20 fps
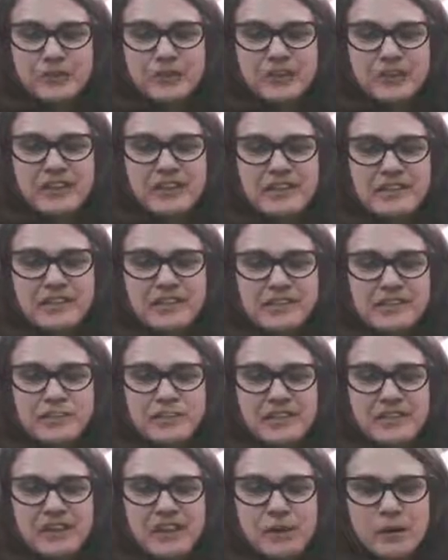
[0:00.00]
One of the things
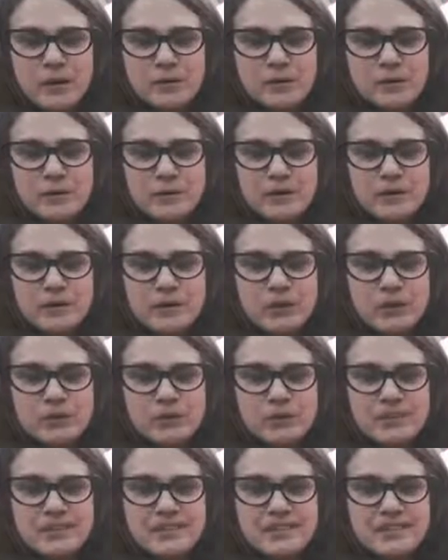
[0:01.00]
we thought would be really
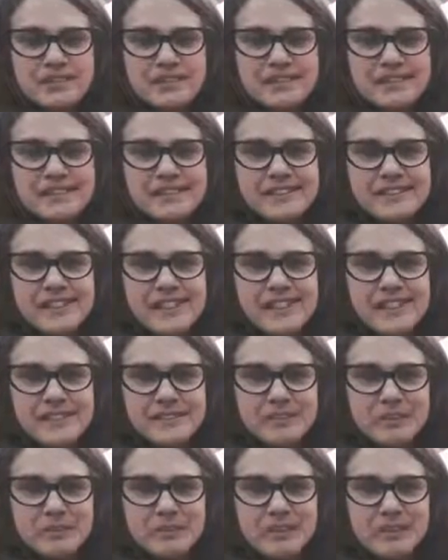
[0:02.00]
cool is to
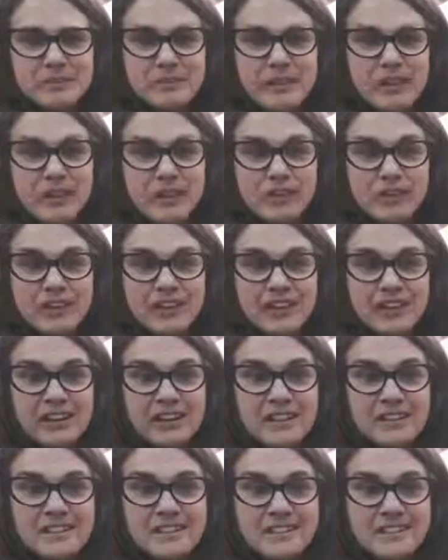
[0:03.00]
everybody make a green
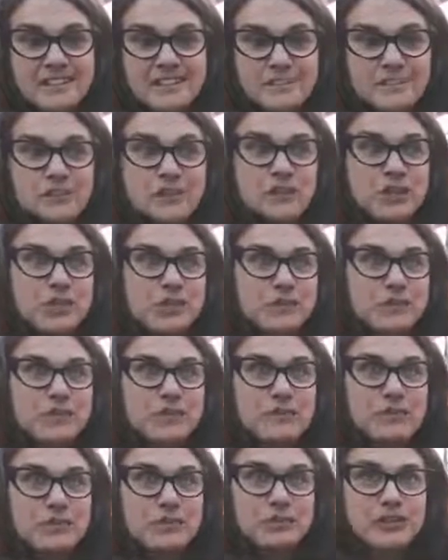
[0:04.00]
heart that says you're not alone.